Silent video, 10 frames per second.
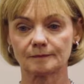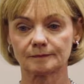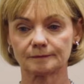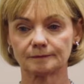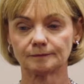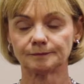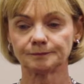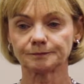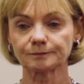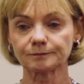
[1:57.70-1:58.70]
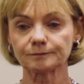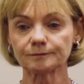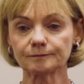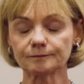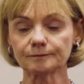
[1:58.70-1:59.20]

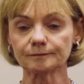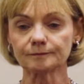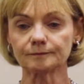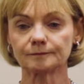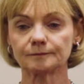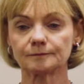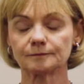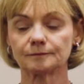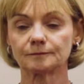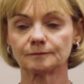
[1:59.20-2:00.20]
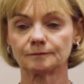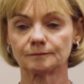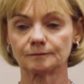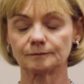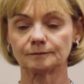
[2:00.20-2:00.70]

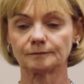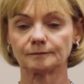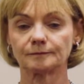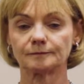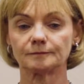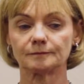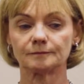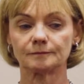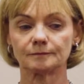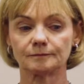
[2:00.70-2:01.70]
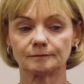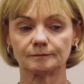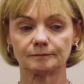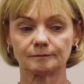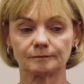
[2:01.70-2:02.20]

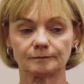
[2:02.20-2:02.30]
(silent)